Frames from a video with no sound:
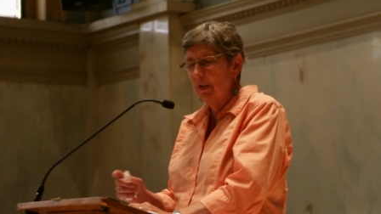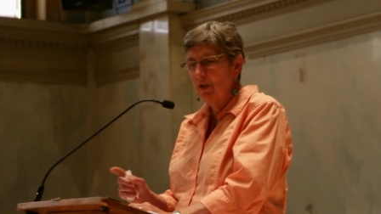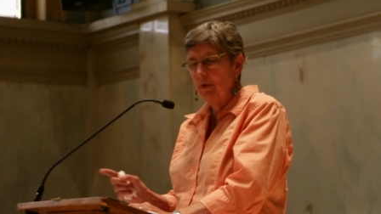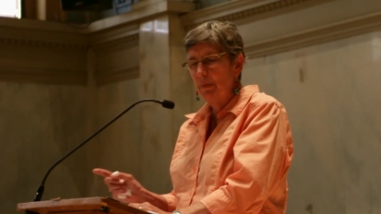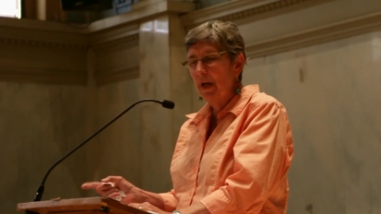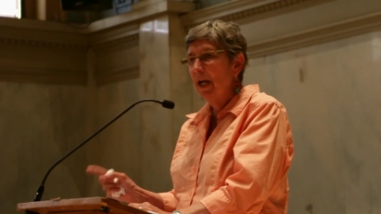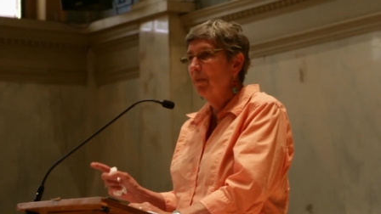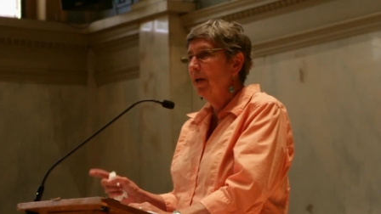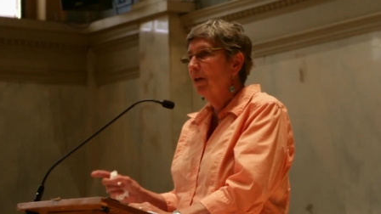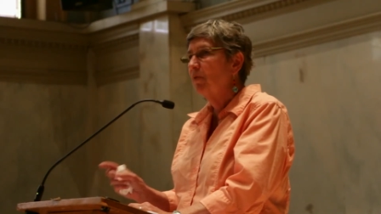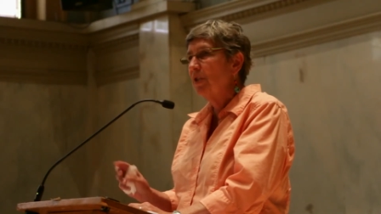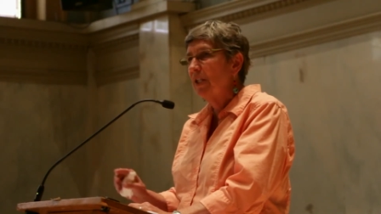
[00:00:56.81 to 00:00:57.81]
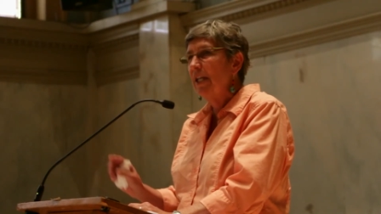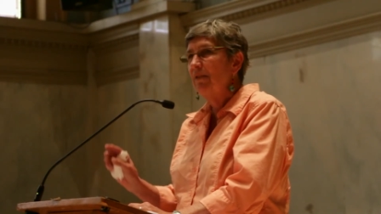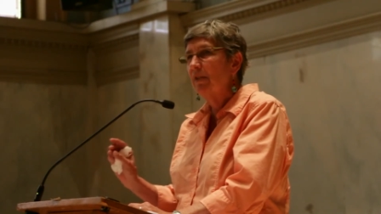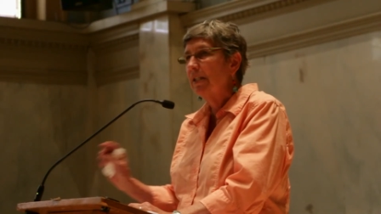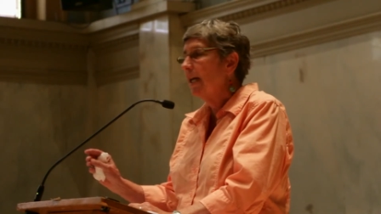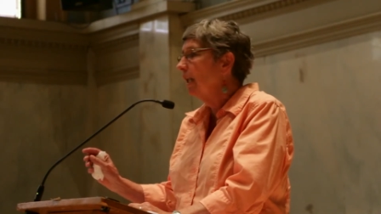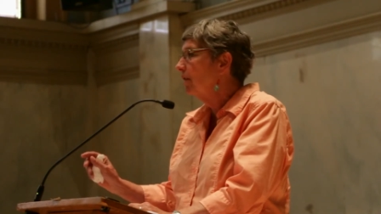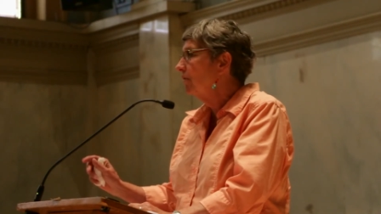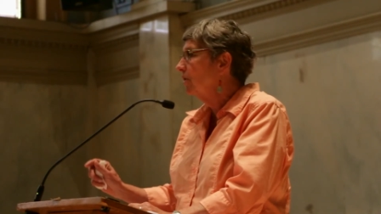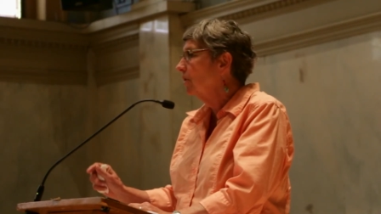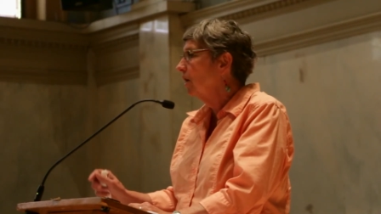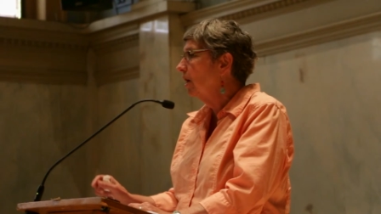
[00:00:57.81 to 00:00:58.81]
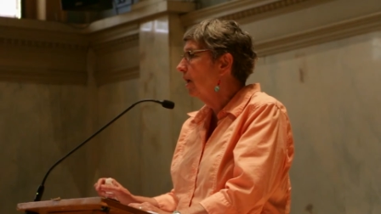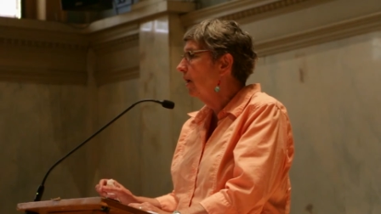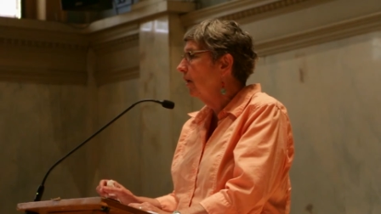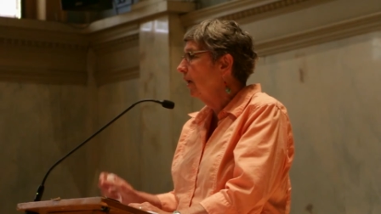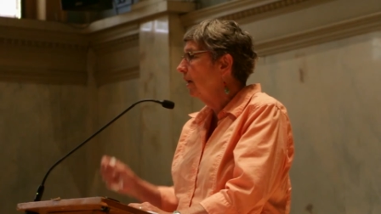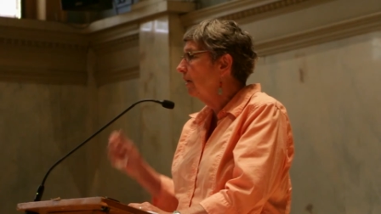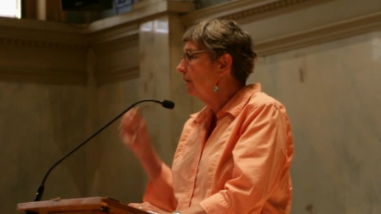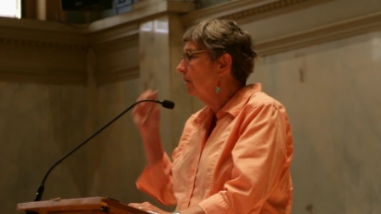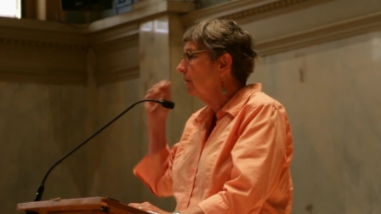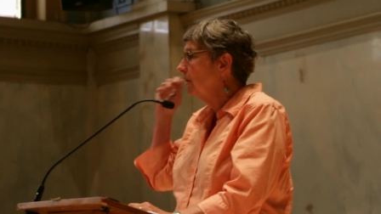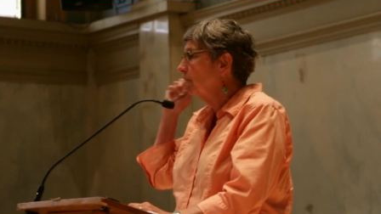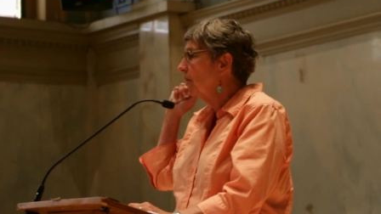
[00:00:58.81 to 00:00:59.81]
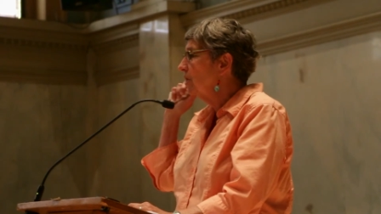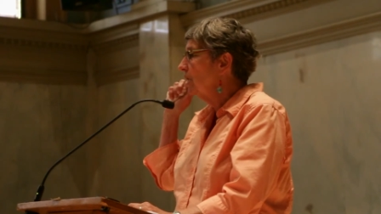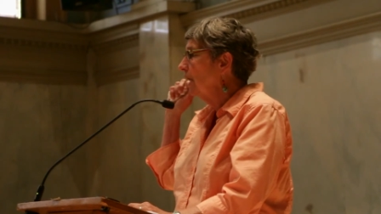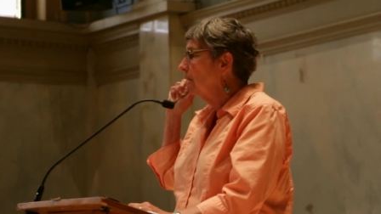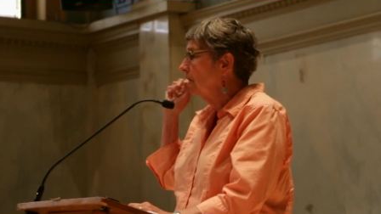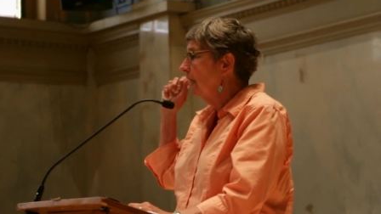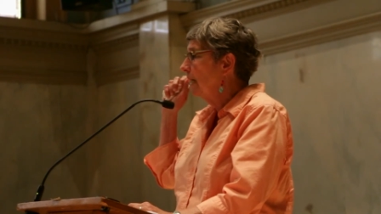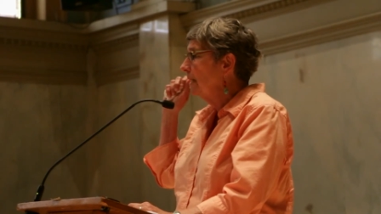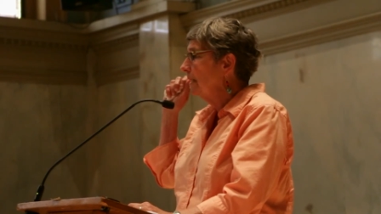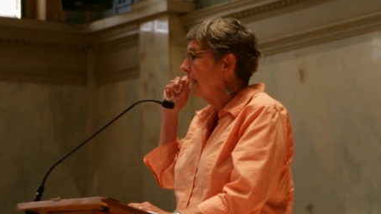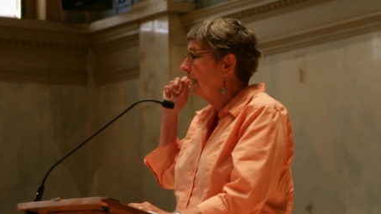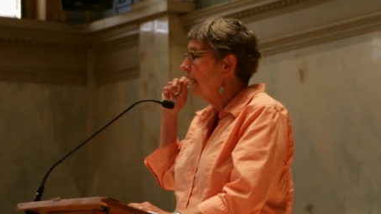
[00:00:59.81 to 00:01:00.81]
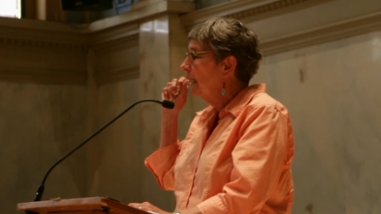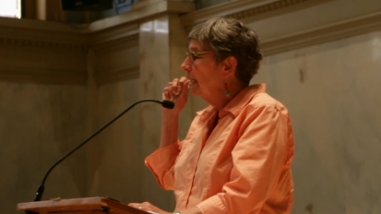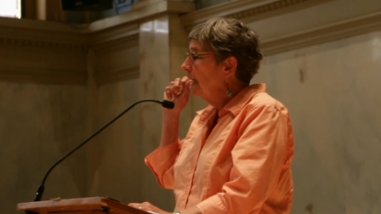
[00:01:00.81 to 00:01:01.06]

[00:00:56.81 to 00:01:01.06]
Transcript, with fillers: the repairman received a telephone call, and the person on the line said,